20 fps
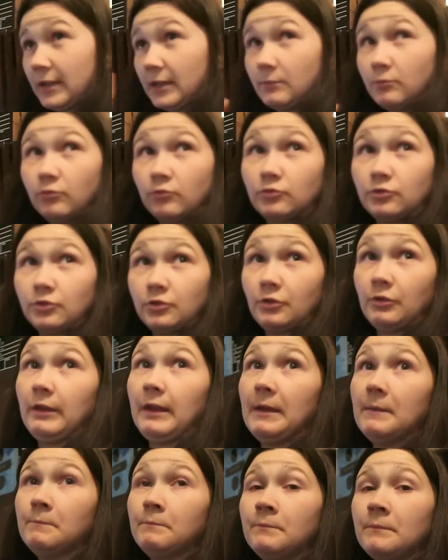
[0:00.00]
cables to
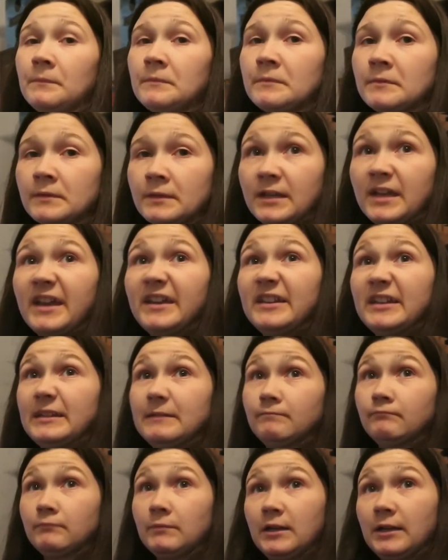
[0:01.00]
them, and
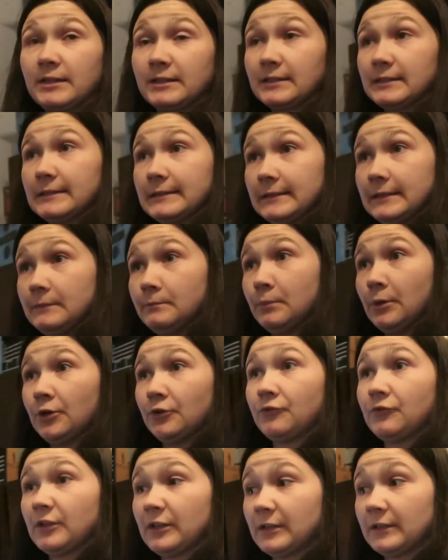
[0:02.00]
then I can see
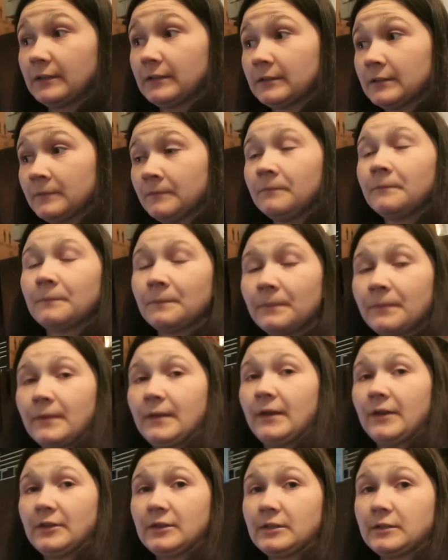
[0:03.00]
both things.
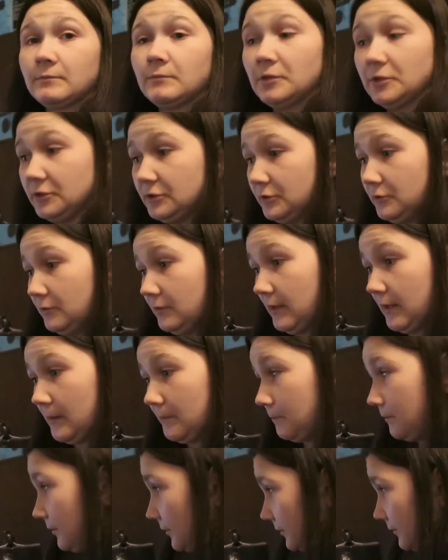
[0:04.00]
I think I might do that,
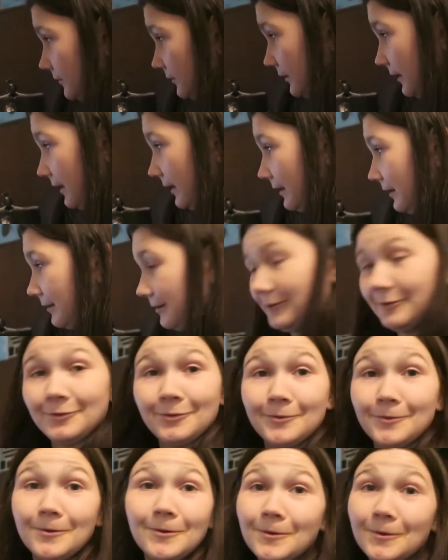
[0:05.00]
but yeah.
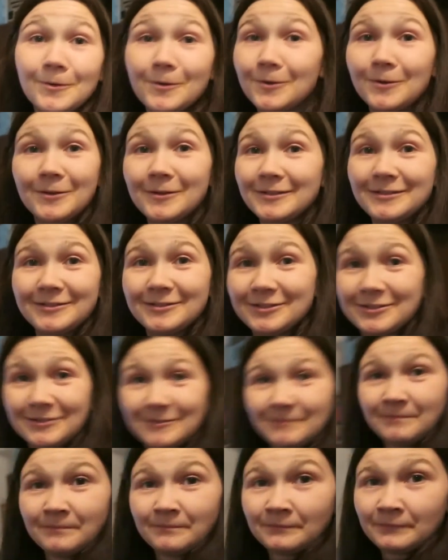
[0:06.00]
Oh, just
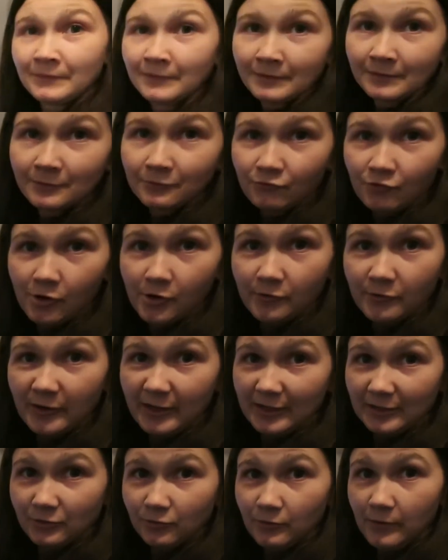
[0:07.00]

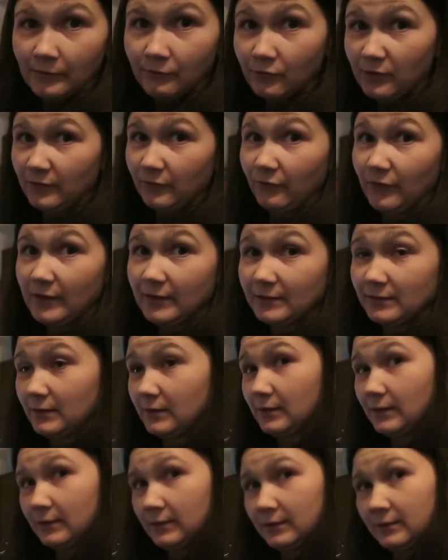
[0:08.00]
Chromecast, whoever invented friend to
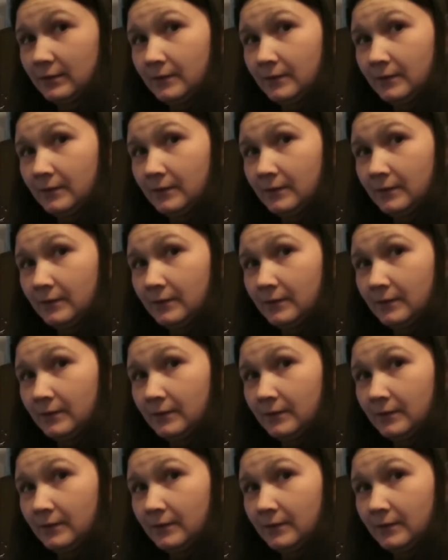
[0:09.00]
this,